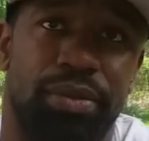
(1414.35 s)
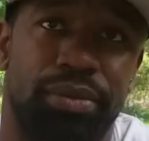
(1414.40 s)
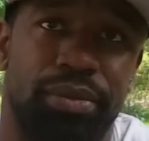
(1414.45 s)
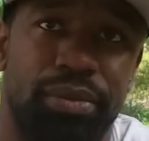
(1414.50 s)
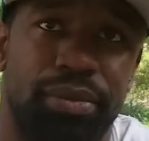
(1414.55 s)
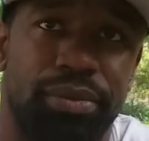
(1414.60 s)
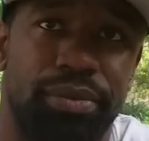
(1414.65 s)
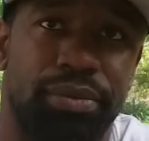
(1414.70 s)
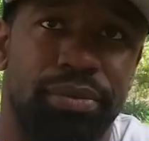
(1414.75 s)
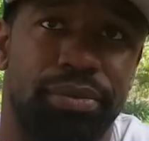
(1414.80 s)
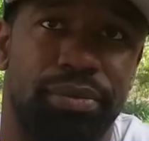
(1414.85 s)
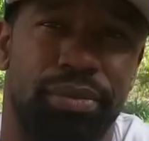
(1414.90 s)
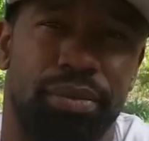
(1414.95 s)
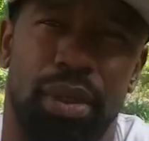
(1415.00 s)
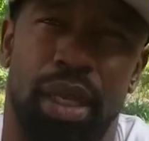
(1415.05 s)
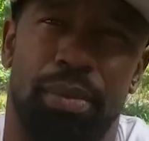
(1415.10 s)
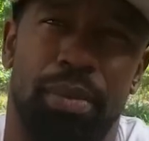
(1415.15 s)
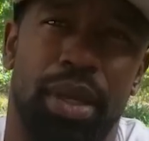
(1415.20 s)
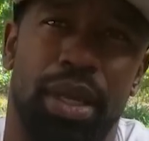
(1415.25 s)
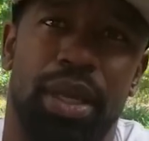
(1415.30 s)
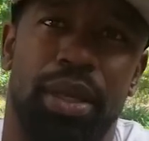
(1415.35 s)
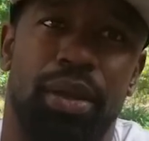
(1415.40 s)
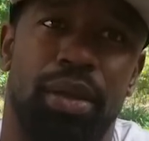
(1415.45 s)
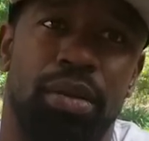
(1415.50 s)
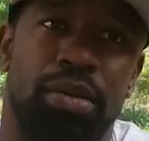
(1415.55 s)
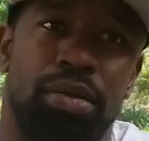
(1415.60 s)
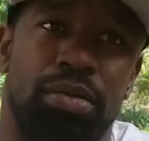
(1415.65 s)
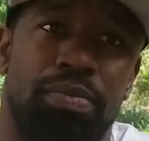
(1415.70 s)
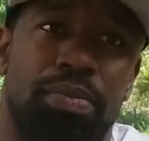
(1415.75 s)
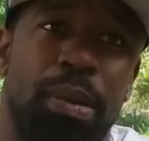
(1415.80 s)
You know what I mean?
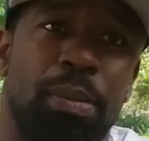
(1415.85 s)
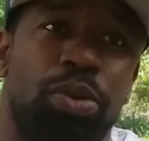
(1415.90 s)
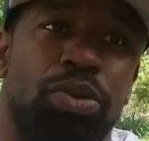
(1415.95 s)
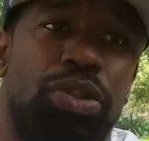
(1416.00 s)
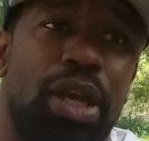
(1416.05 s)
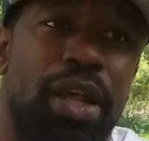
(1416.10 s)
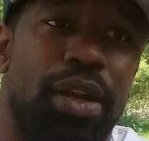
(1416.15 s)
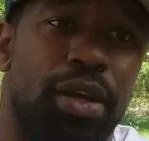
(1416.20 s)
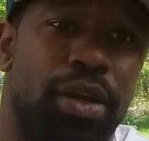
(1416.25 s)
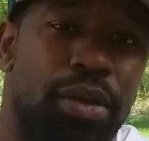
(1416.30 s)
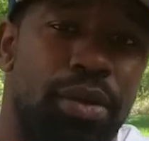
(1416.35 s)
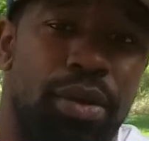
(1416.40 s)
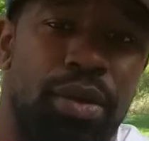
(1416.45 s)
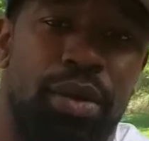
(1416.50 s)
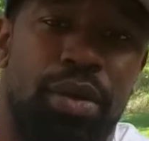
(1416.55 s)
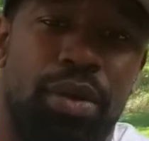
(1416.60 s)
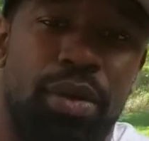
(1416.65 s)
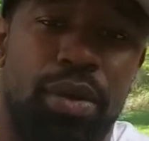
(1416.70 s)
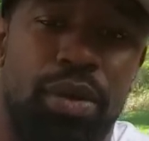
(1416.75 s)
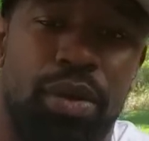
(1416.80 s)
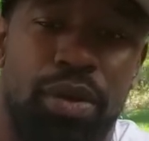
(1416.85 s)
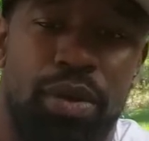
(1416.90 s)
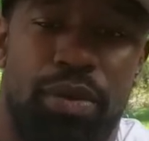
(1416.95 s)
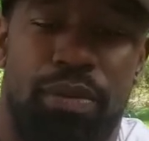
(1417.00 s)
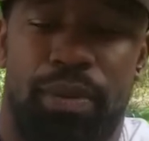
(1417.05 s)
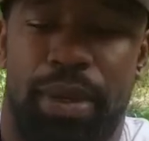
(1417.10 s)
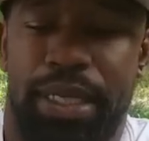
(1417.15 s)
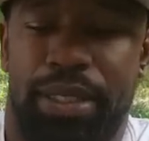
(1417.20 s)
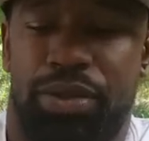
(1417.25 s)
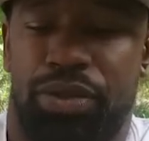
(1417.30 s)
People try to
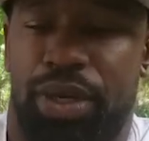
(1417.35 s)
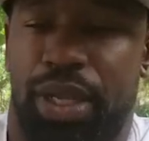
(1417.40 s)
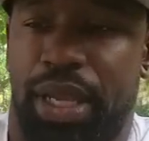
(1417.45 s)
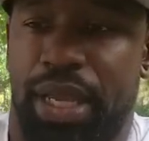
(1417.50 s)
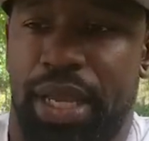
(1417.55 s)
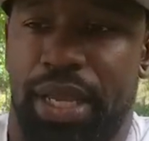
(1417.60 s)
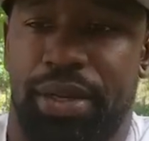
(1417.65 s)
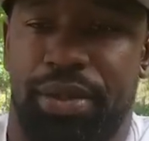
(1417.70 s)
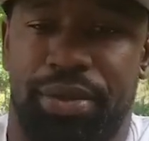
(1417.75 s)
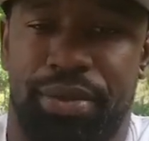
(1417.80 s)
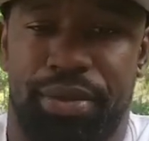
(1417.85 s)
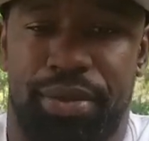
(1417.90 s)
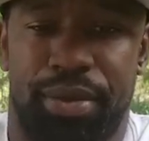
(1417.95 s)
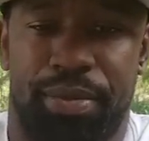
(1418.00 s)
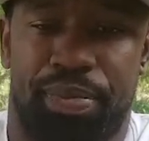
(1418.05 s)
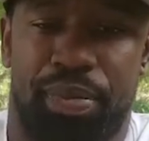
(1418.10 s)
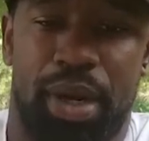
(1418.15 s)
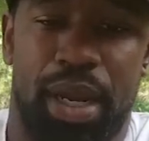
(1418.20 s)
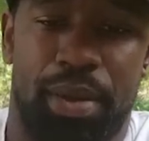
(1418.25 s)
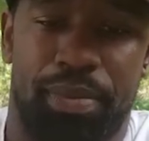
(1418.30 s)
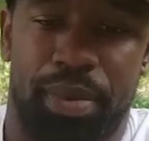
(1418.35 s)
wait till the end to prep